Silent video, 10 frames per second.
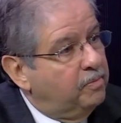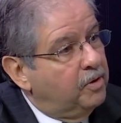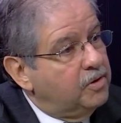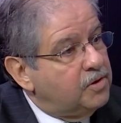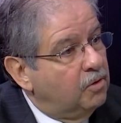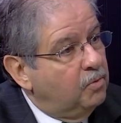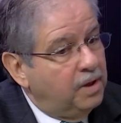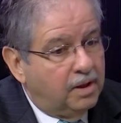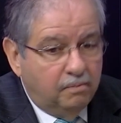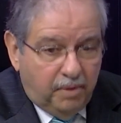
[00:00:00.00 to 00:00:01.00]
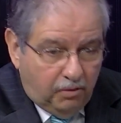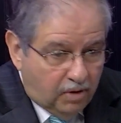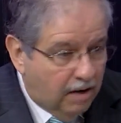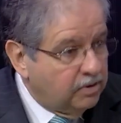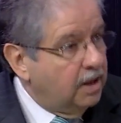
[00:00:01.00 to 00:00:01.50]
so we can be a
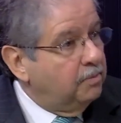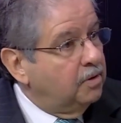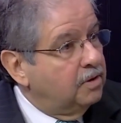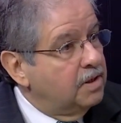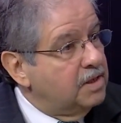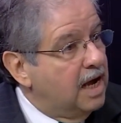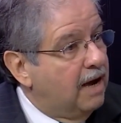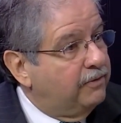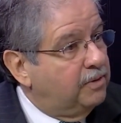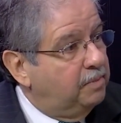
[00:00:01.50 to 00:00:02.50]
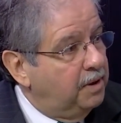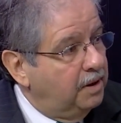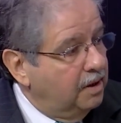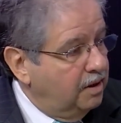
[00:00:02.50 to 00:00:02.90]
round table. It doesn't have to be